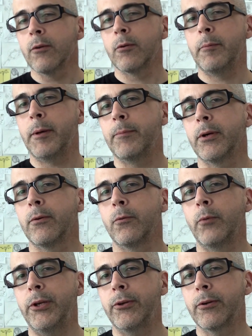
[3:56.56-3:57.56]

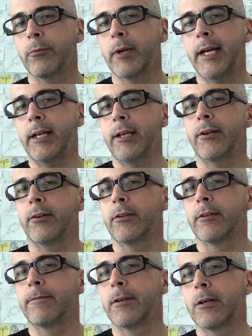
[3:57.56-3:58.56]
Remember, when you're
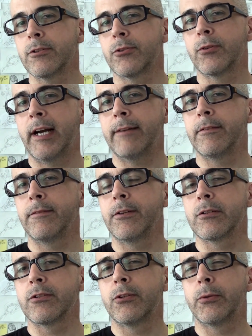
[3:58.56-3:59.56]
writing the first draft of
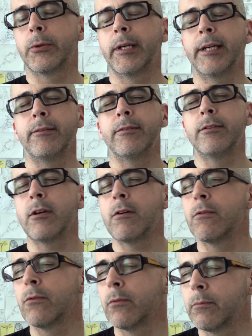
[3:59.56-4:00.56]
your story,
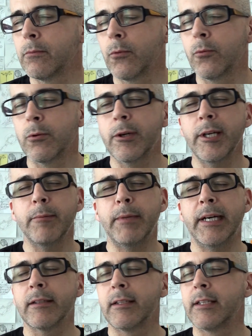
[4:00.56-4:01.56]
don't worry
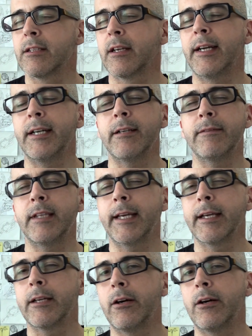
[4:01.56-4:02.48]
about this kind of thing